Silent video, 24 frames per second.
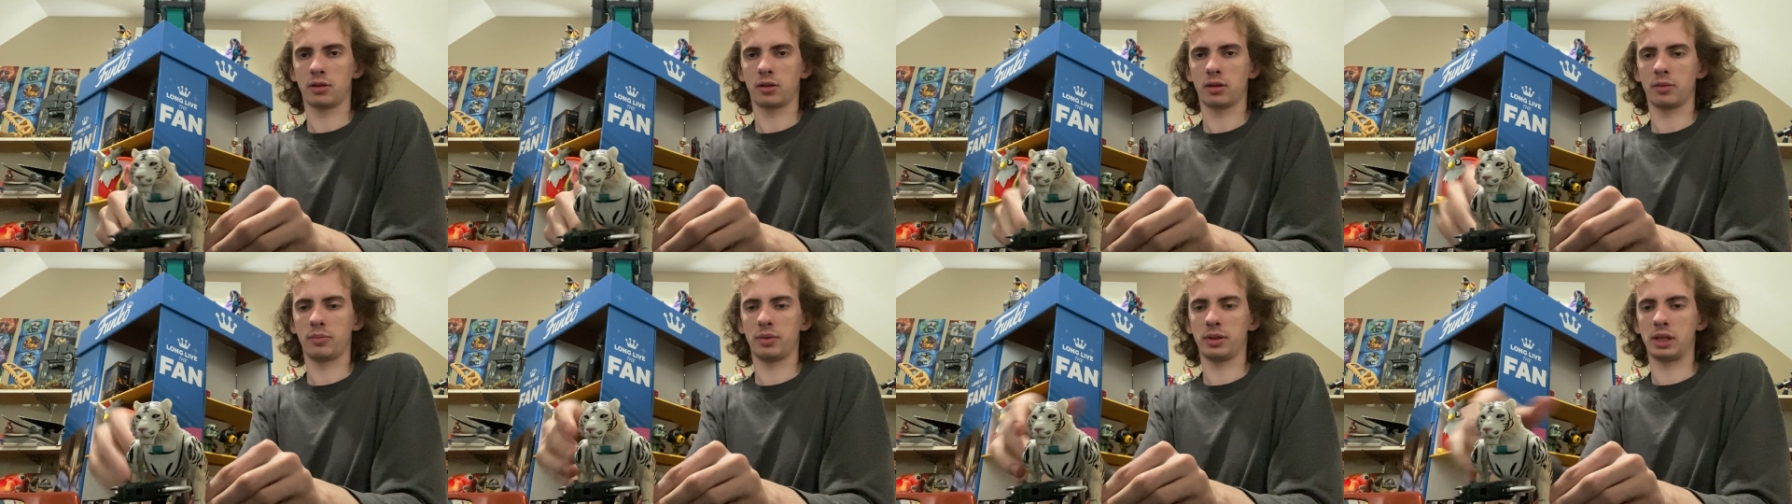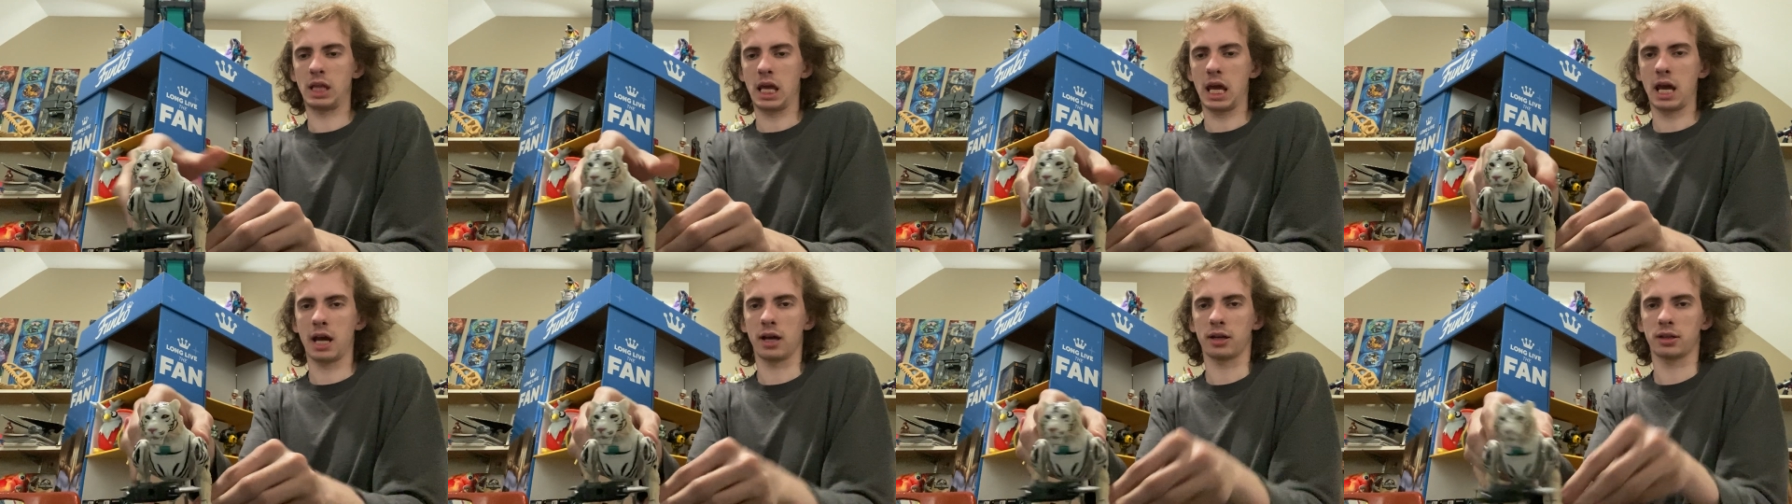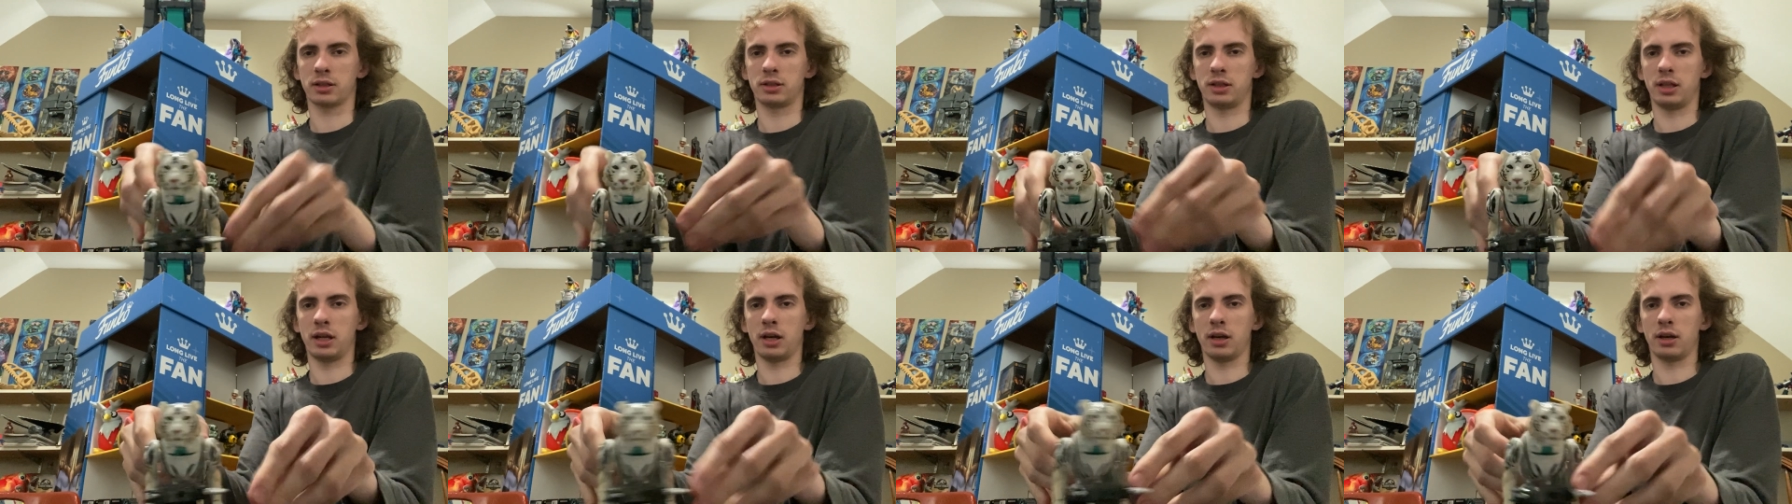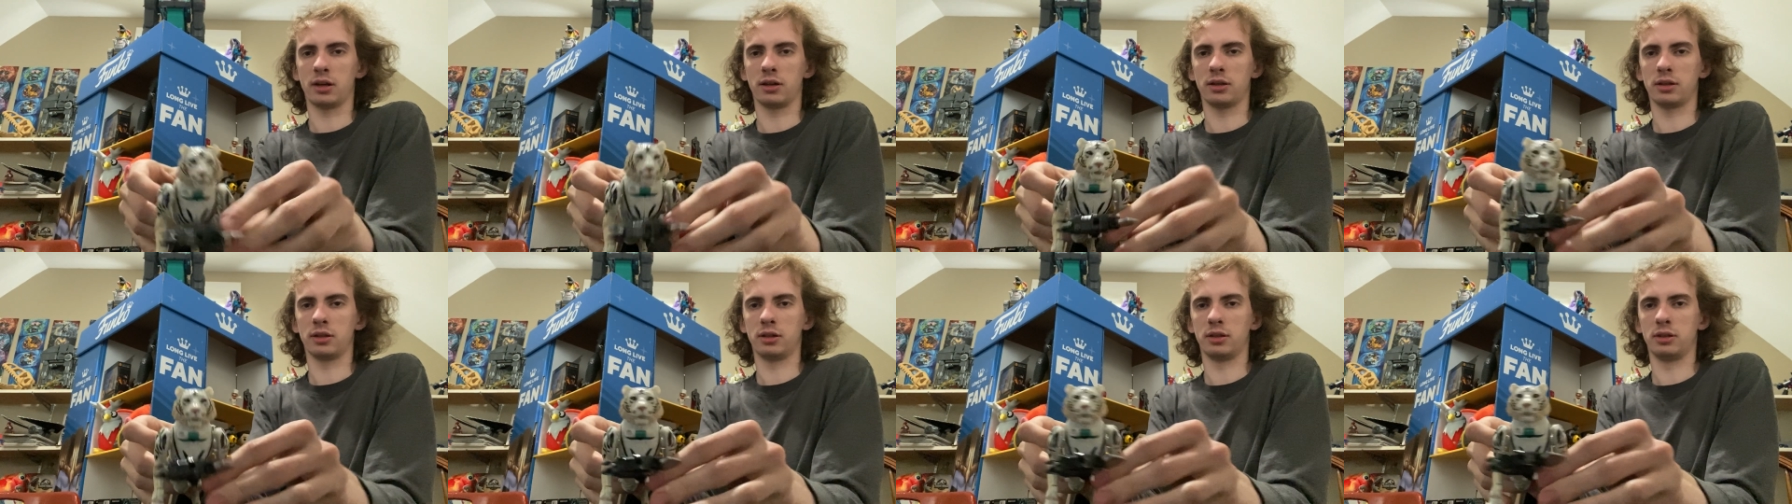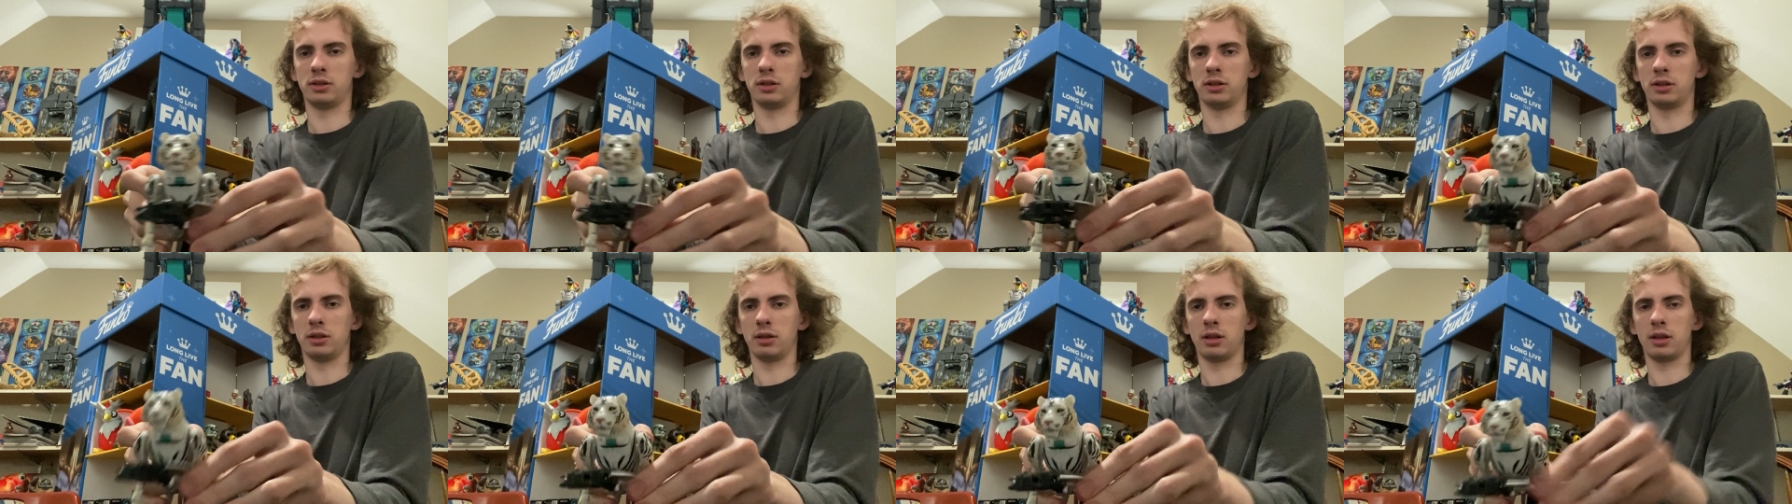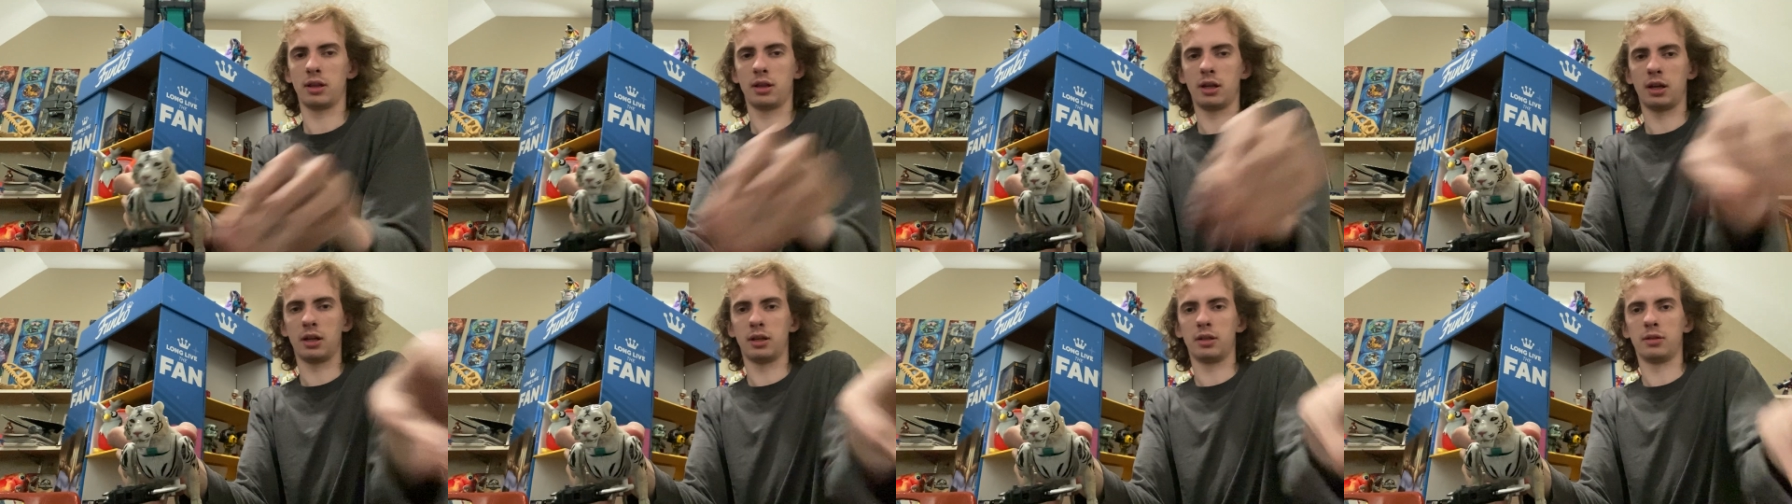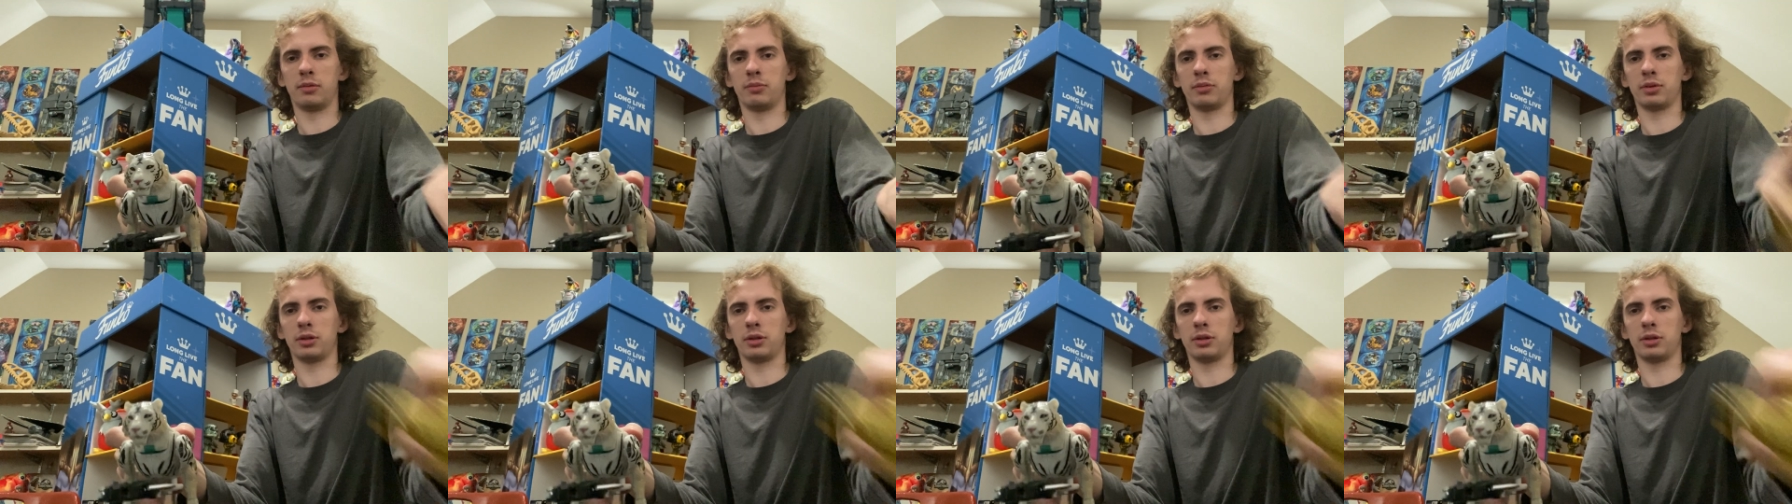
put the axe there and then